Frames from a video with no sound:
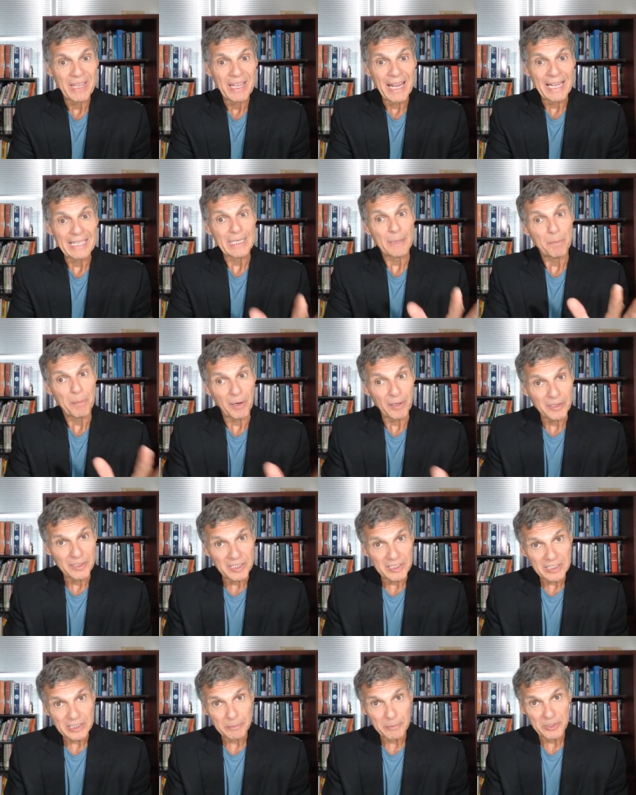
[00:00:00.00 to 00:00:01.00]
and the
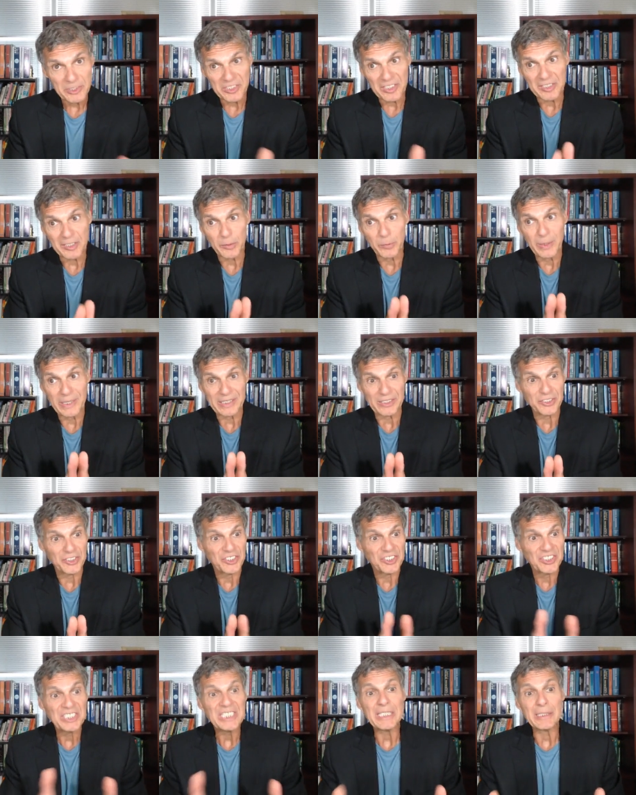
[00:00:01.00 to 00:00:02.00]
participants underwent a
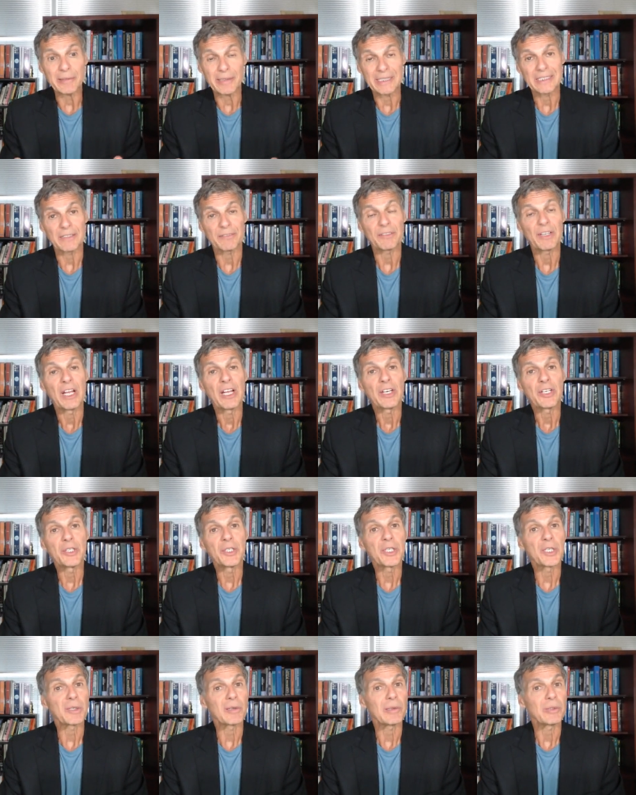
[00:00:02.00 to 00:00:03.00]
series of
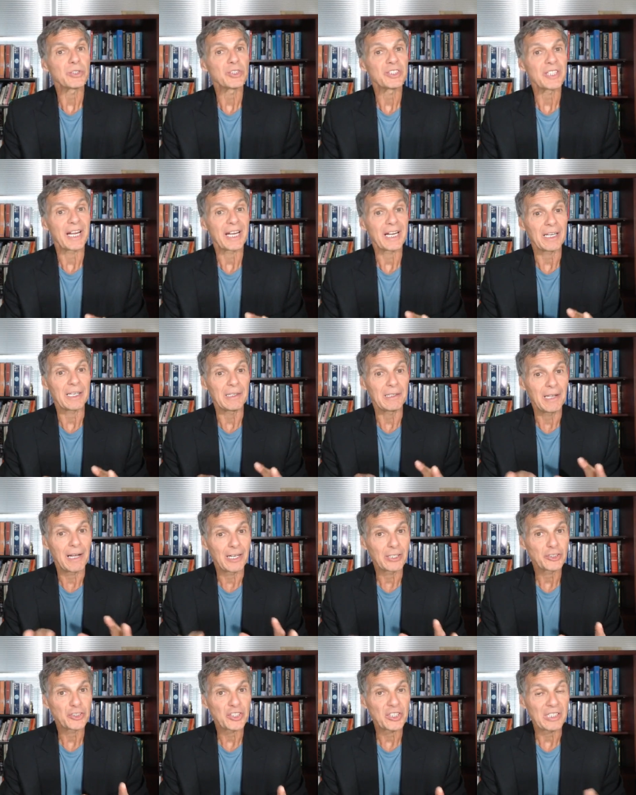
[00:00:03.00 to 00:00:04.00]

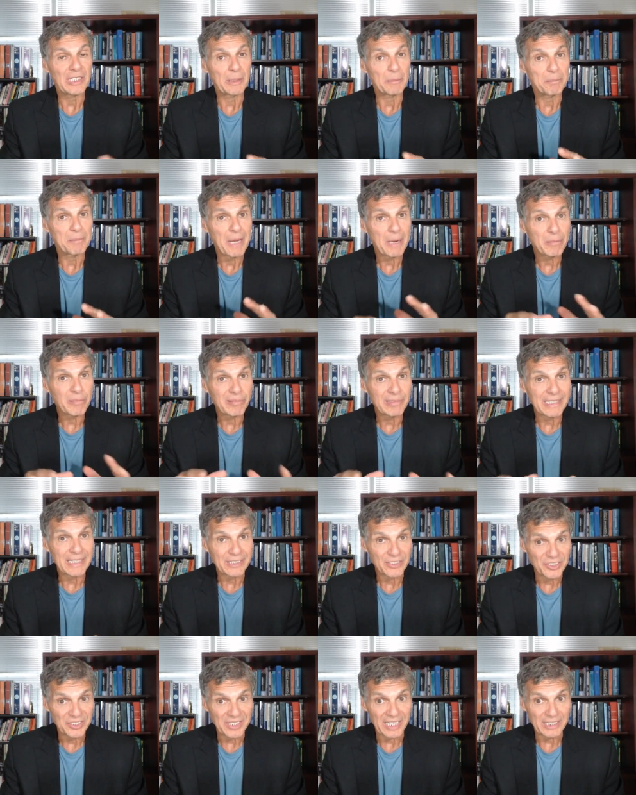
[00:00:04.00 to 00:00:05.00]
neuropsychological and memory
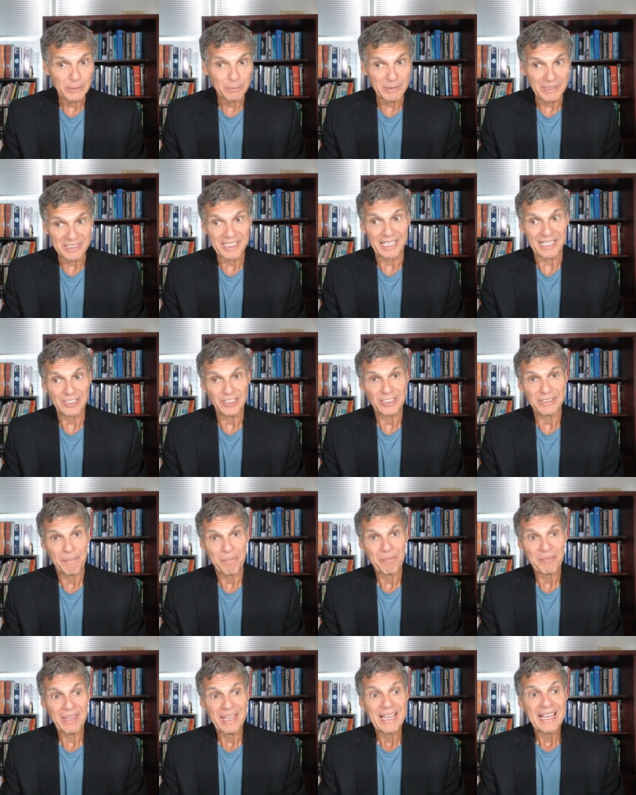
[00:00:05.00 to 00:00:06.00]
assessment tests,
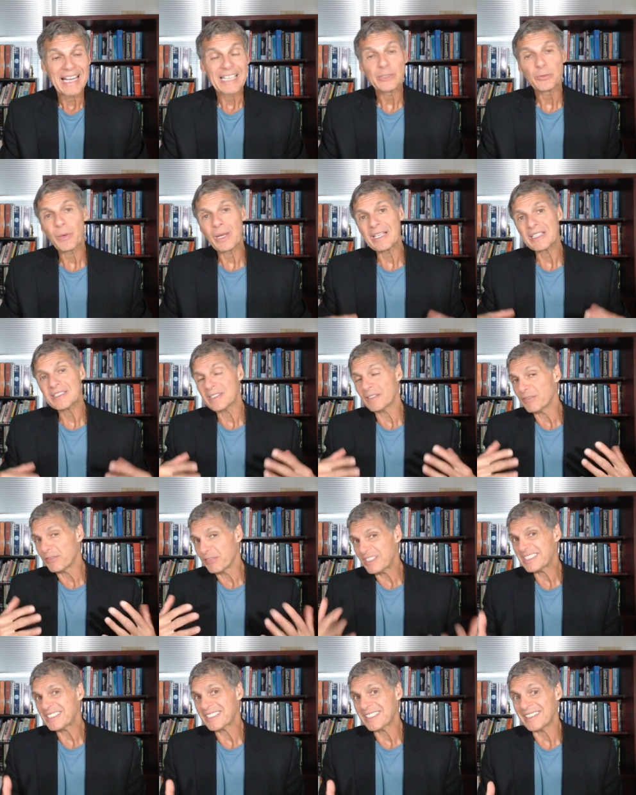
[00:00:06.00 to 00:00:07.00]
as well as a
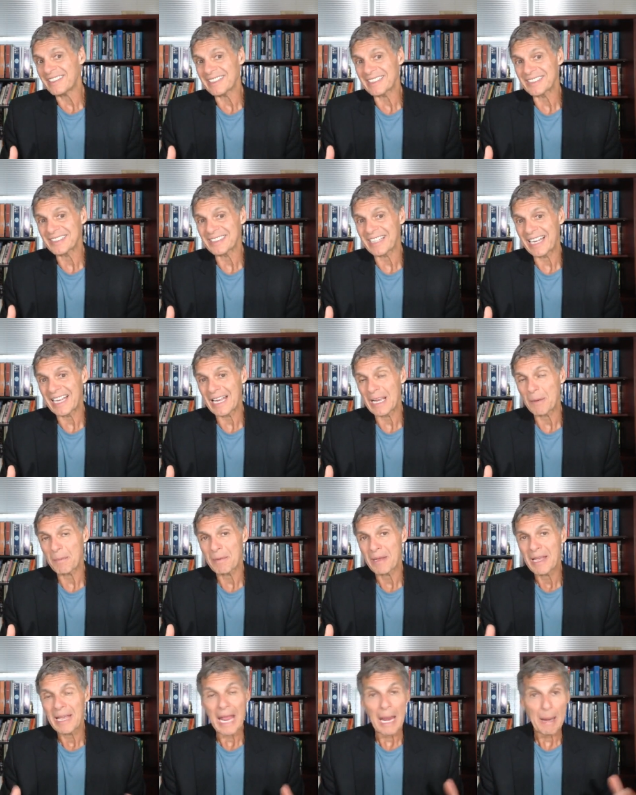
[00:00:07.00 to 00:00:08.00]
physical
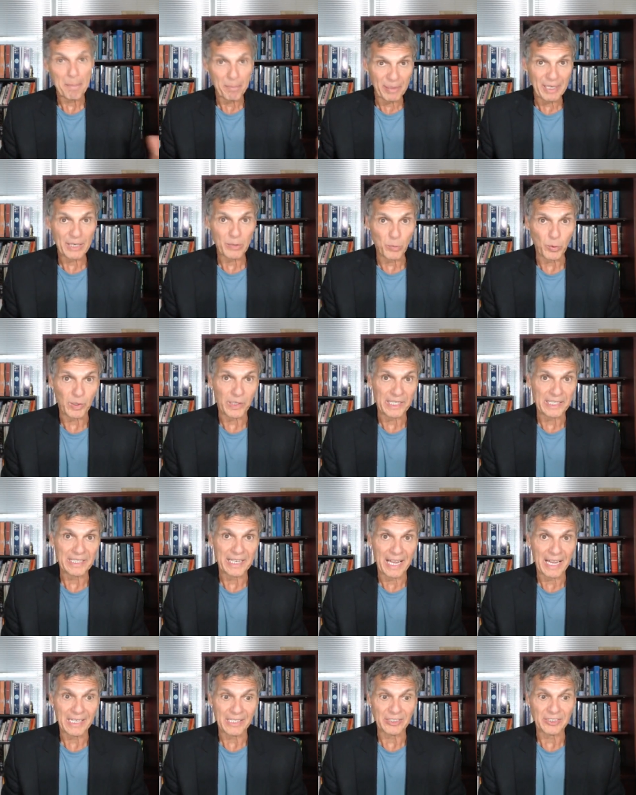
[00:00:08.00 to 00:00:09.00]
exam and blood work
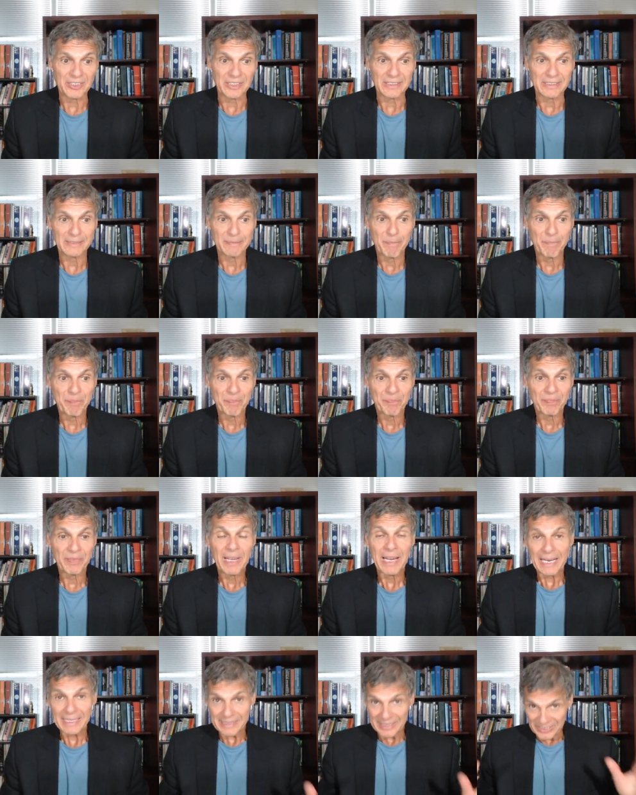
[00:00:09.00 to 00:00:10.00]
analysis.
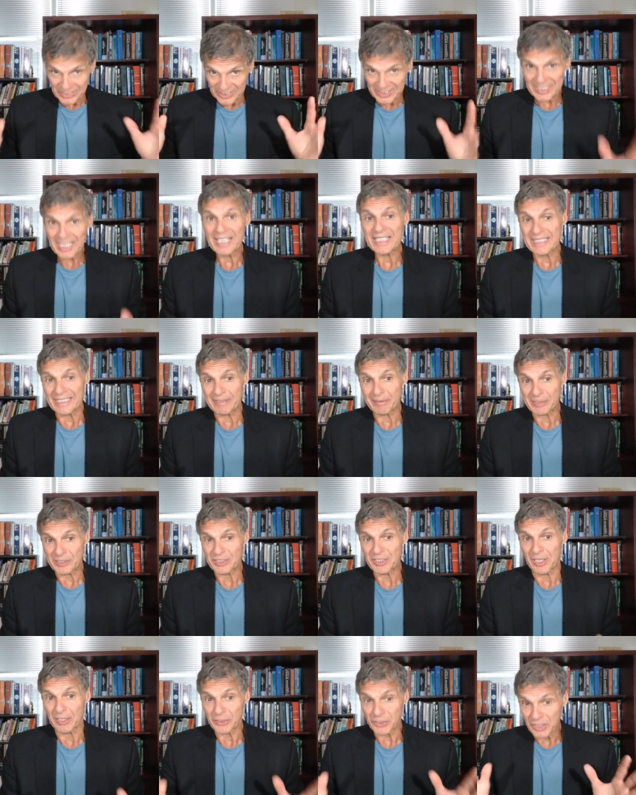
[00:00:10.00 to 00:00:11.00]
And the study,
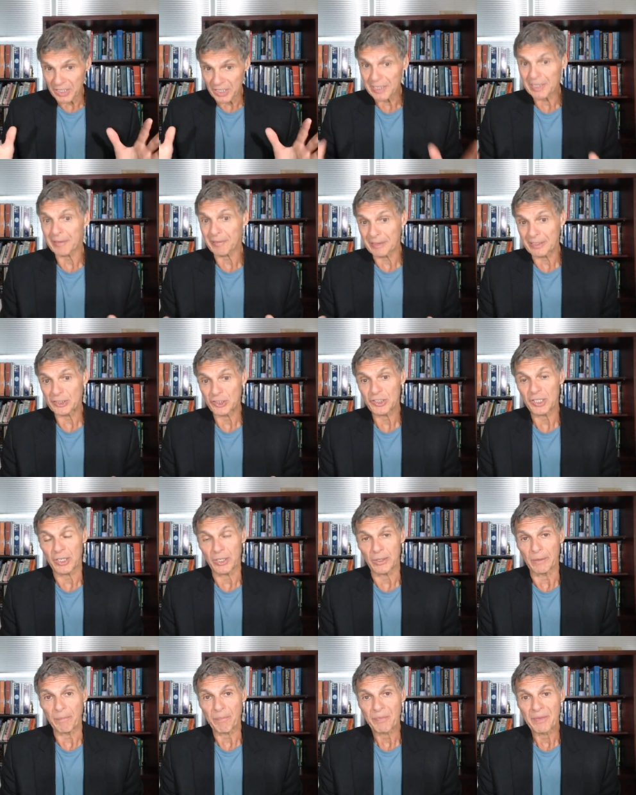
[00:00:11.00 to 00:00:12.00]
results clearly
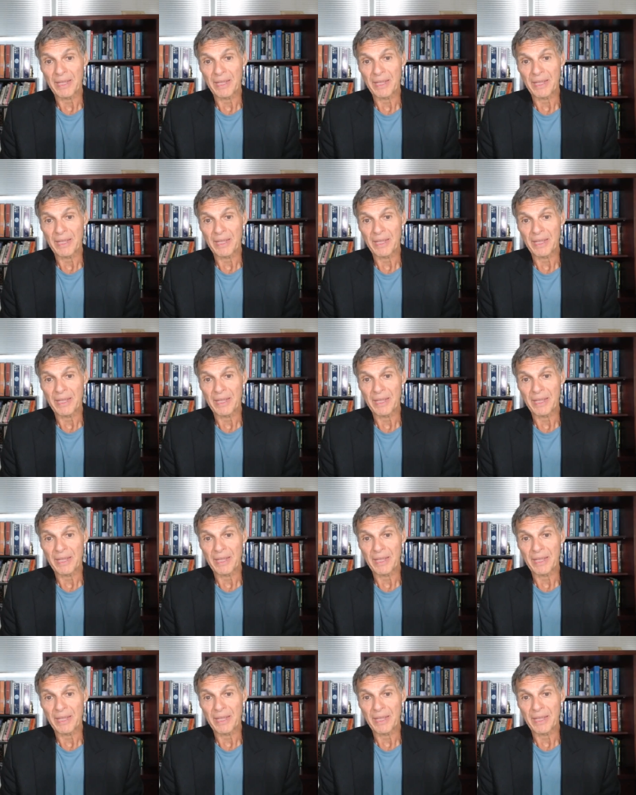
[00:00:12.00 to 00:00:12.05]
showed